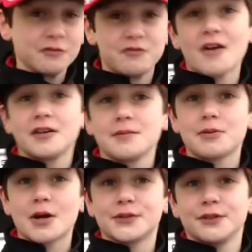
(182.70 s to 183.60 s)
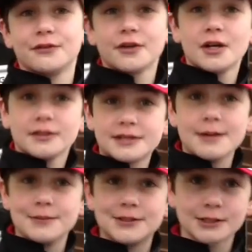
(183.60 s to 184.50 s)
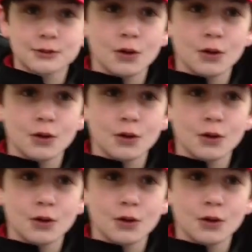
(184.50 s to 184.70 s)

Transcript: a very impressive debut season